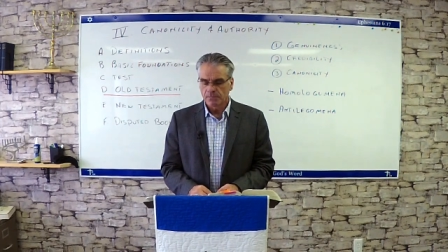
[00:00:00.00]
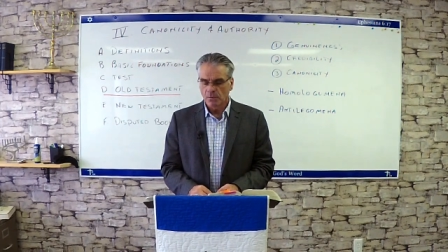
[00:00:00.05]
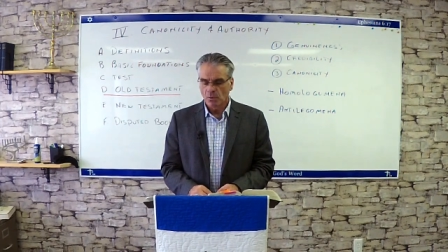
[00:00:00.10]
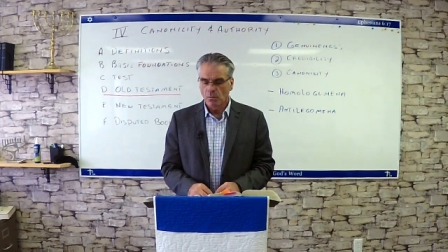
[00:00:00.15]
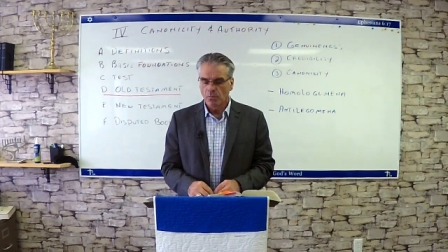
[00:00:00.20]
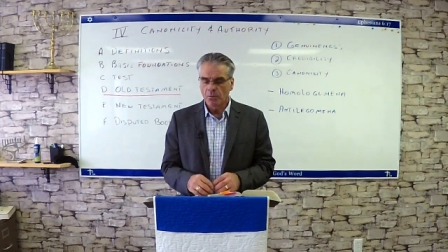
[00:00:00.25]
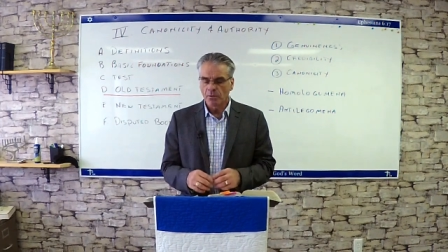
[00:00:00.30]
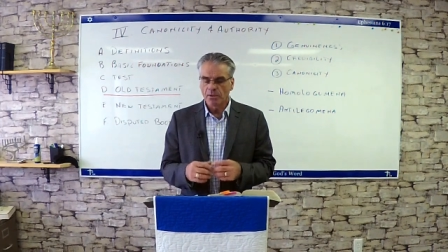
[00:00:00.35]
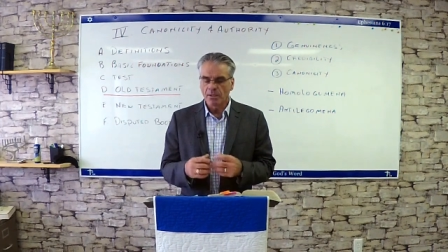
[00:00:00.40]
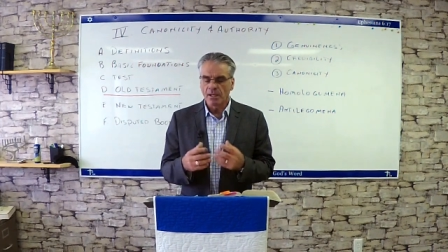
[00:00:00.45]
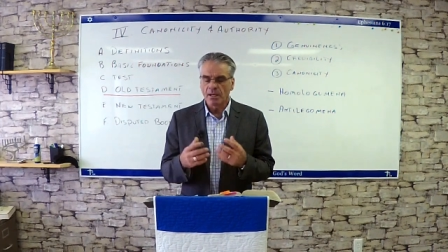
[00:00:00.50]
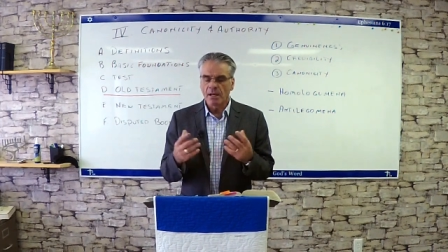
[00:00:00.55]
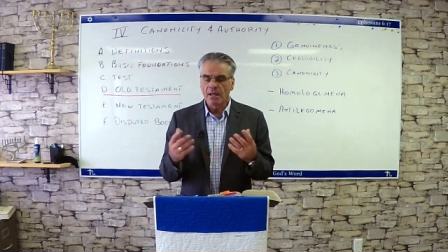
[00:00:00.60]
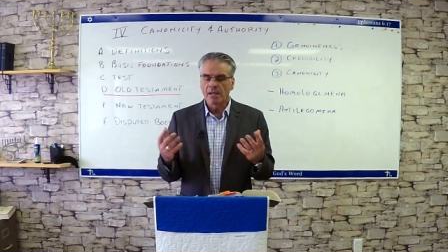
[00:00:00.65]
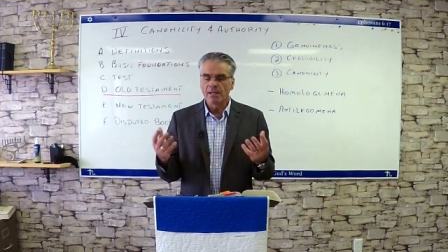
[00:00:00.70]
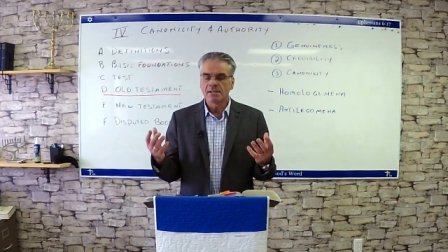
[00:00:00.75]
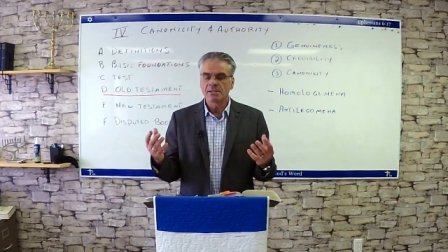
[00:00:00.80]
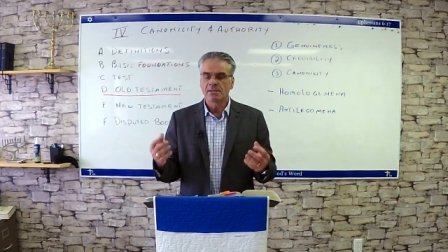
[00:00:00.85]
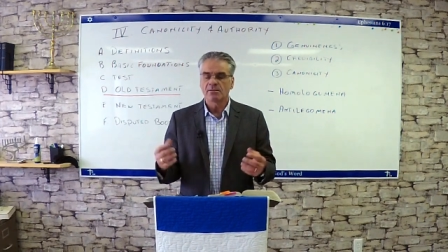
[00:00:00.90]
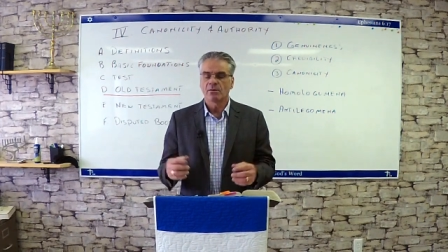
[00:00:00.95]
Open the
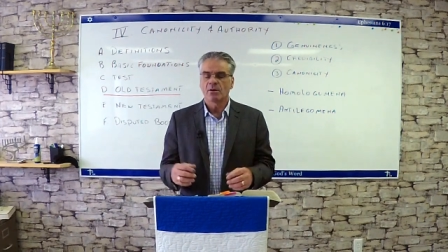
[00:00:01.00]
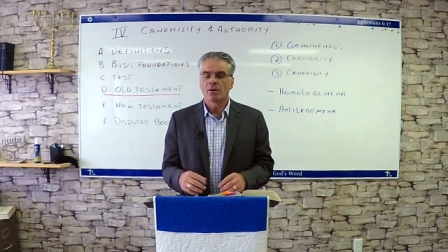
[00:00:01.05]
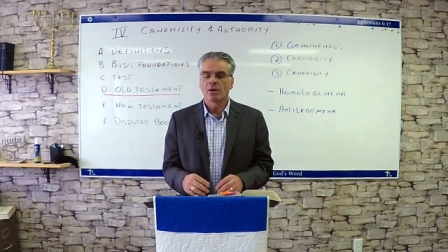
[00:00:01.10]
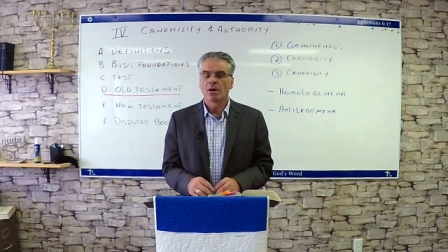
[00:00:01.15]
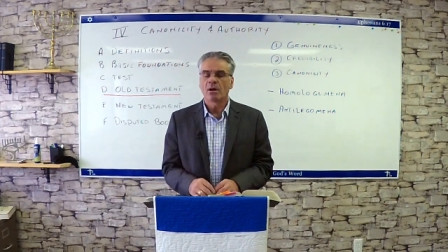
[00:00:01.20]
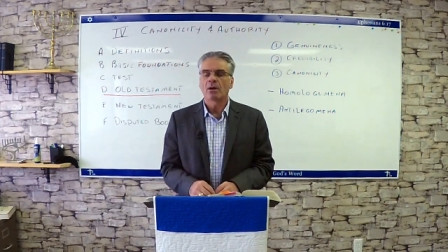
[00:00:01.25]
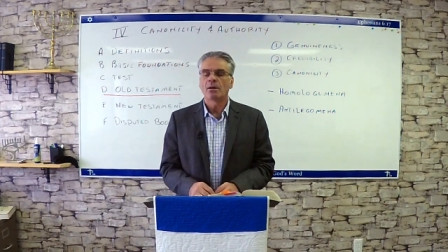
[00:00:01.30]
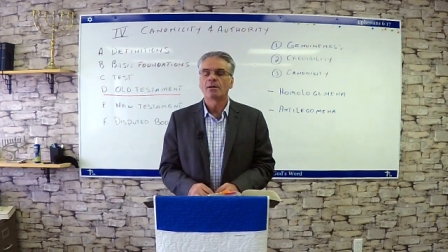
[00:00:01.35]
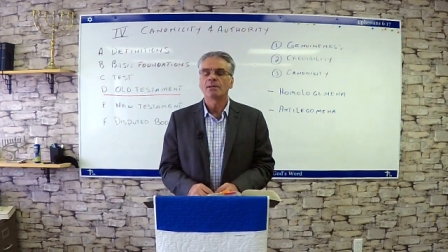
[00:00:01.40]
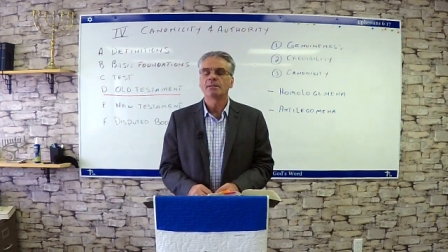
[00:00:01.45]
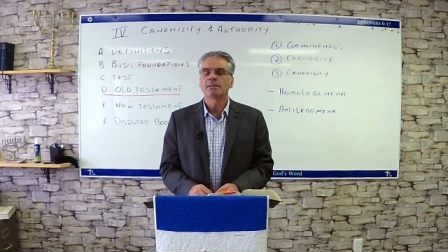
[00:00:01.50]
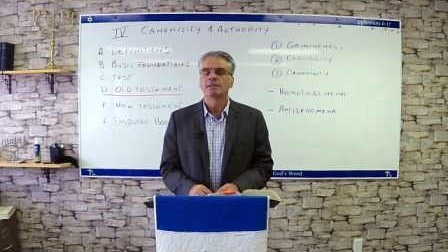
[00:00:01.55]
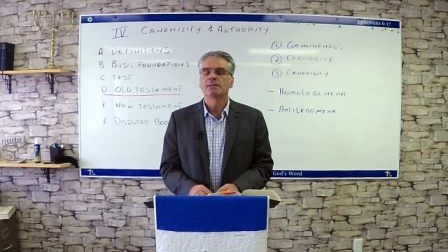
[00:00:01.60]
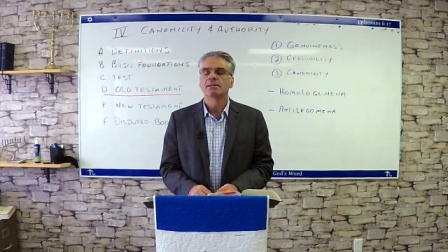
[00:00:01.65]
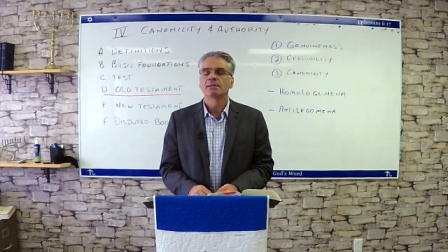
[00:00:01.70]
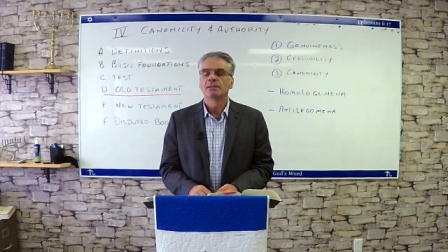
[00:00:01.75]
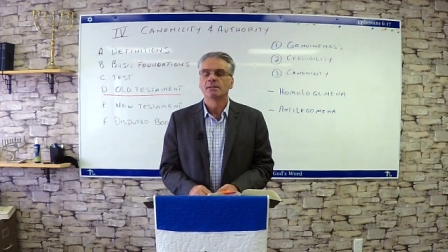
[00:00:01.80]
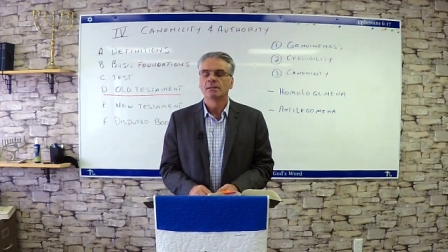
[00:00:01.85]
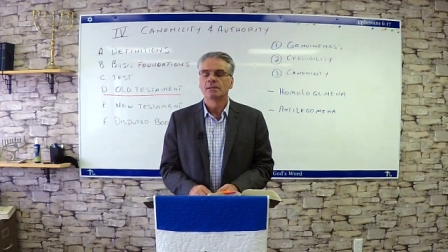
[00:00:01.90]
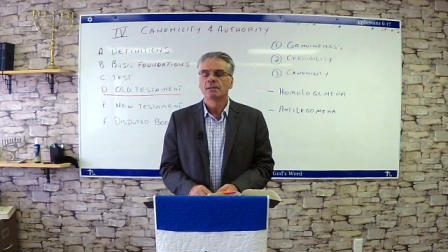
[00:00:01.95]
eyes of our heart
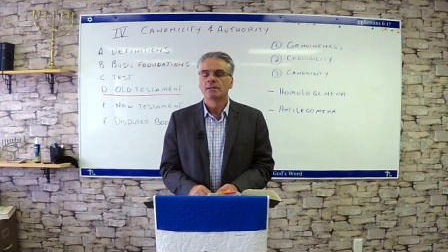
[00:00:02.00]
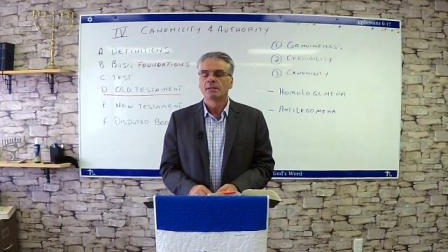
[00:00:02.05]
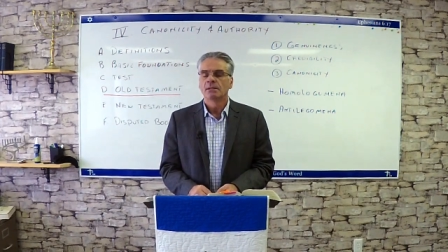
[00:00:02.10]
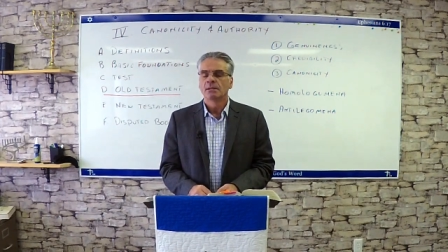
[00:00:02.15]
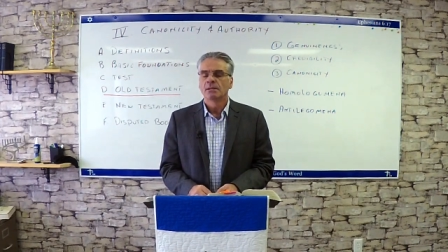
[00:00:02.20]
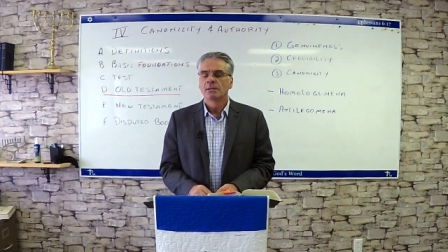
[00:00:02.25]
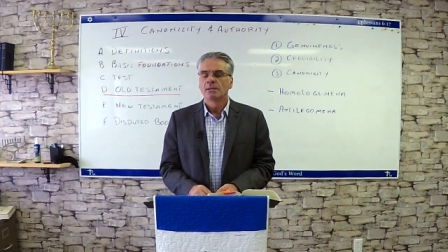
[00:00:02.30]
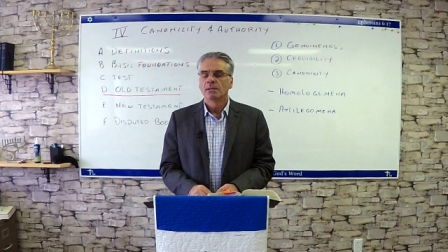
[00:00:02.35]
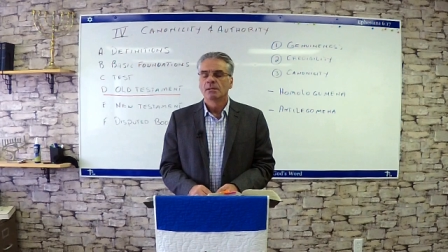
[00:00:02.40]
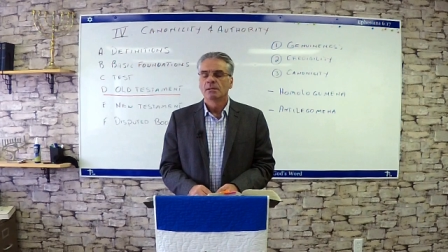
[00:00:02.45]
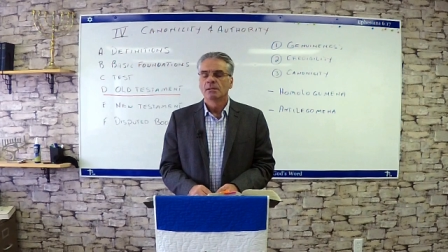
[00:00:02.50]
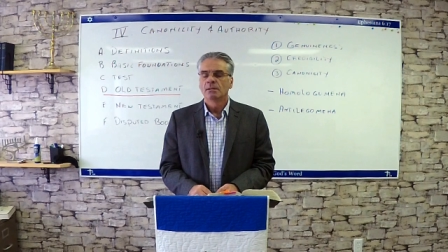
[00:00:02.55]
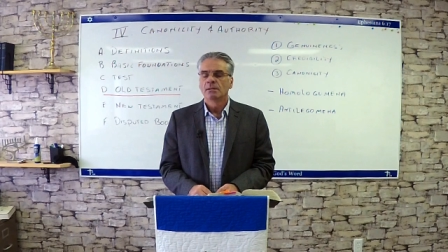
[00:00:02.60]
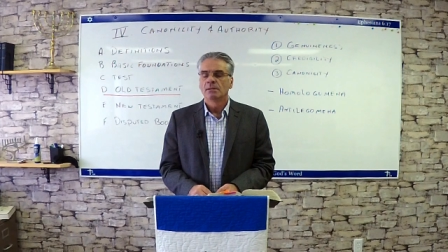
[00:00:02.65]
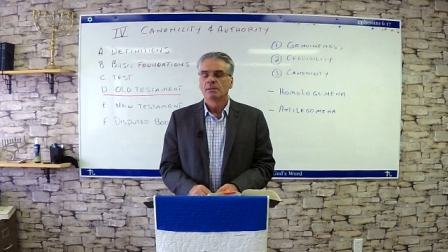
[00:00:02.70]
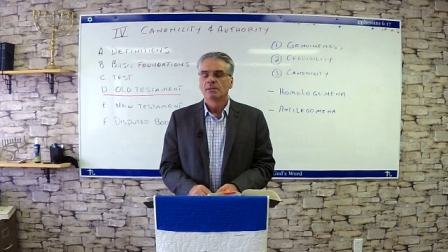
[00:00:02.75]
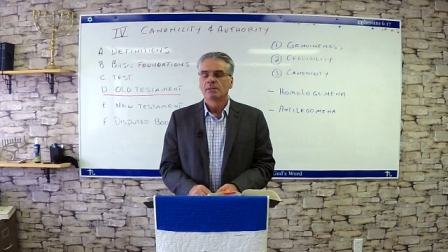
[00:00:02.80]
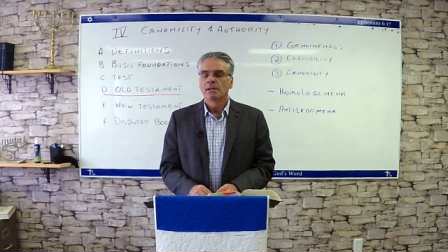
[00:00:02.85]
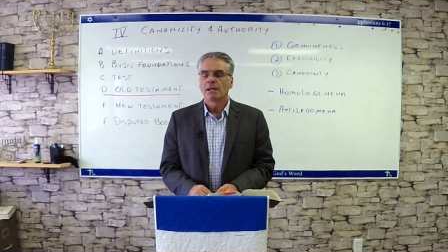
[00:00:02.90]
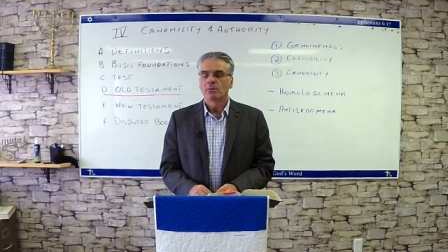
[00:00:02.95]

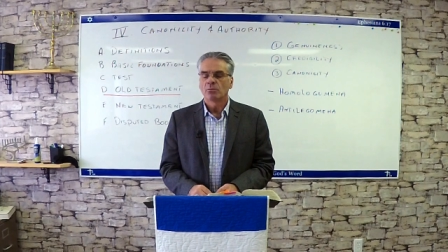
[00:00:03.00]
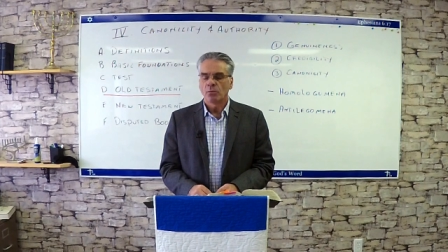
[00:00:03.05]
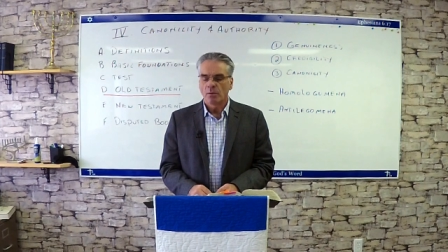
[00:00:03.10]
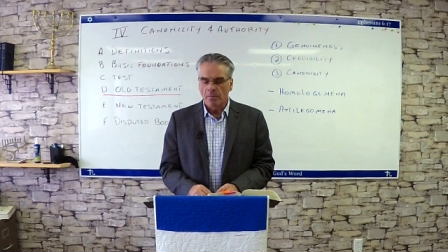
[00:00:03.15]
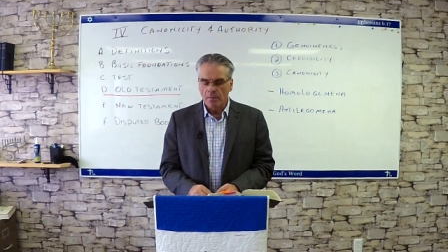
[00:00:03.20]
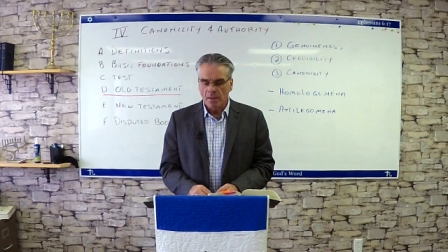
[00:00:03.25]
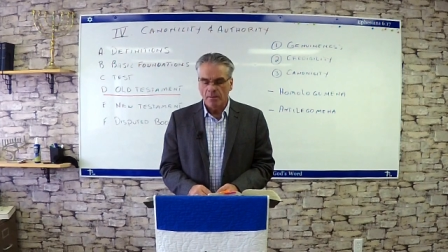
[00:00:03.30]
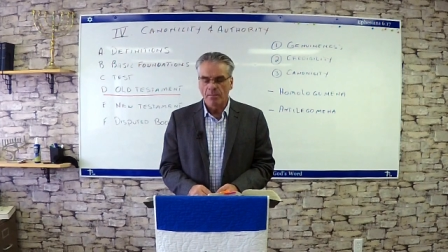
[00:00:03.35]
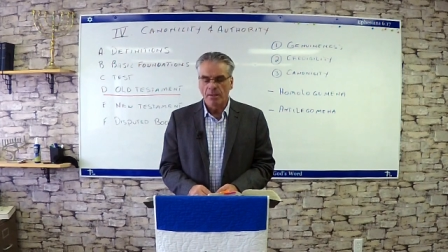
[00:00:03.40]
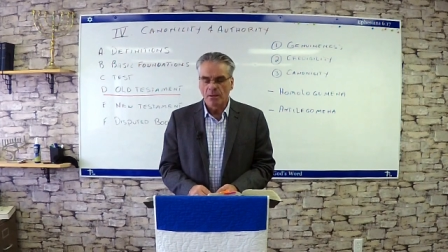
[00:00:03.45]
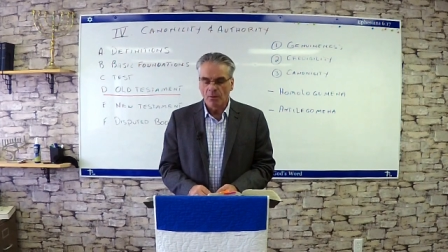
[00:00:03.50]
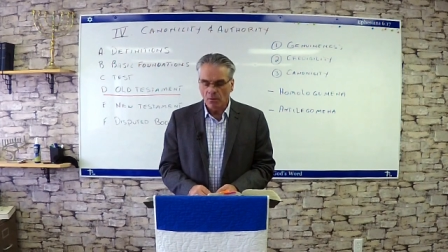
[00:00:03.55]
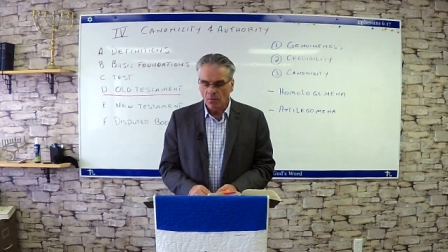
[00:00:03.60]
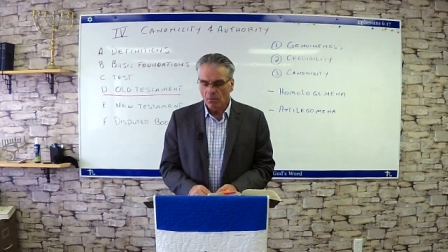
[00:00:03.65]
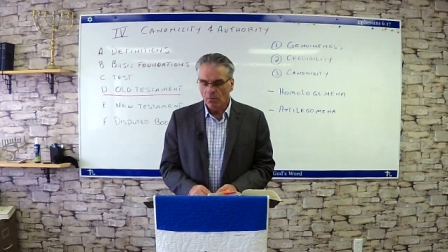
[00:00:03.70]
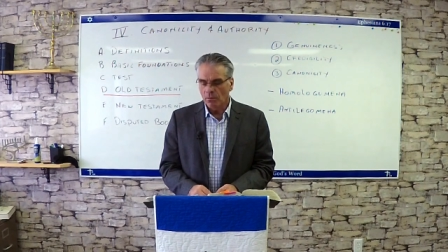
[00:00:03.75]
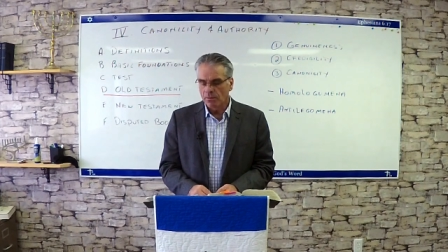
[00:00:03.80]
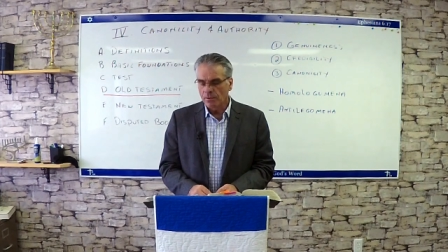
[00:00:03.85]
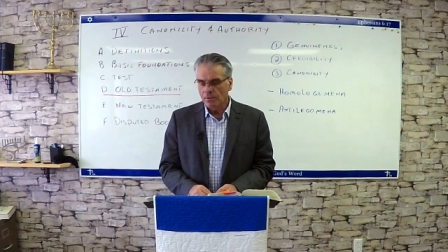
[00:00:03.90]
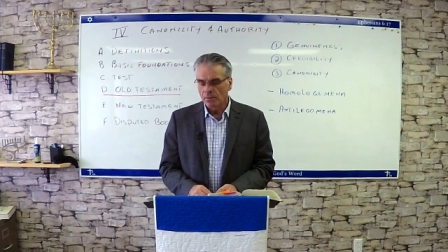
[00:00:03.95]
that we may
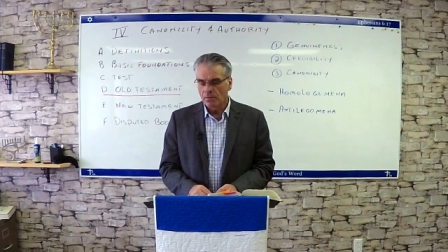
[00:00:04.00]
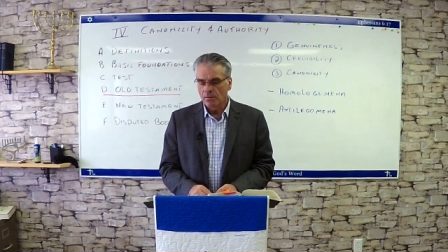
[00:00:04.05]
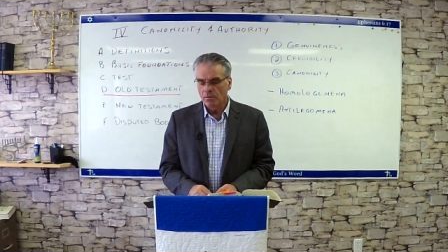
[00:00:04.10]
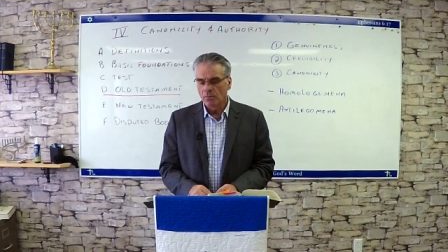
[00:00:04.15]
behold